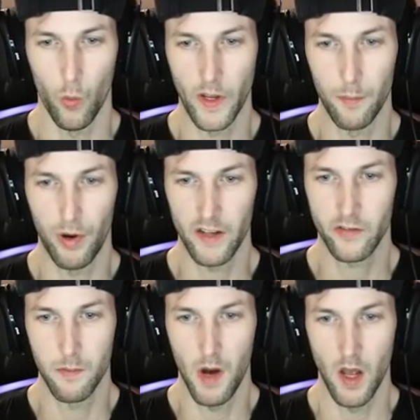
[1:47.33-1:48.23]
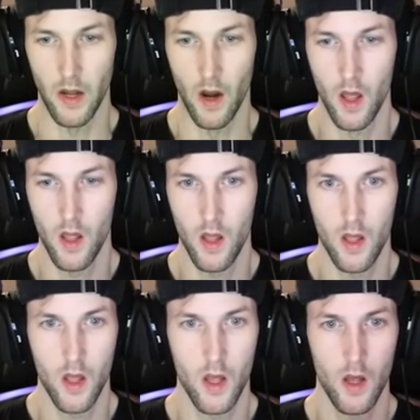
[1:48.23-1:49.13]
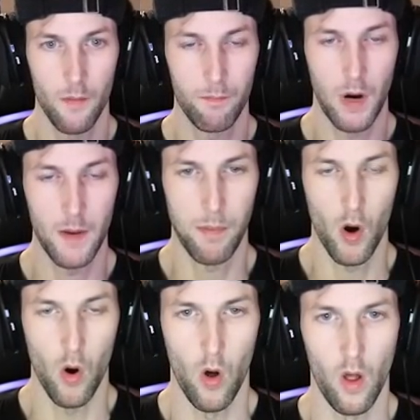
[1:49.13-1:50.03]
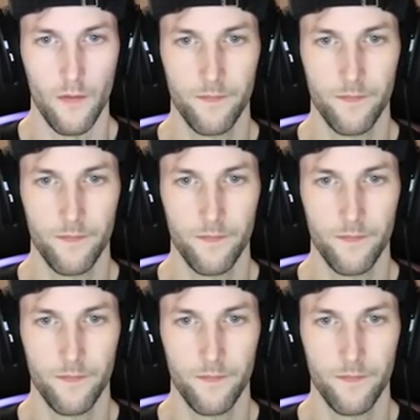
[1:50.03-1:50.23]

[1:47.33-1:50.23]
we can press the button. Purple.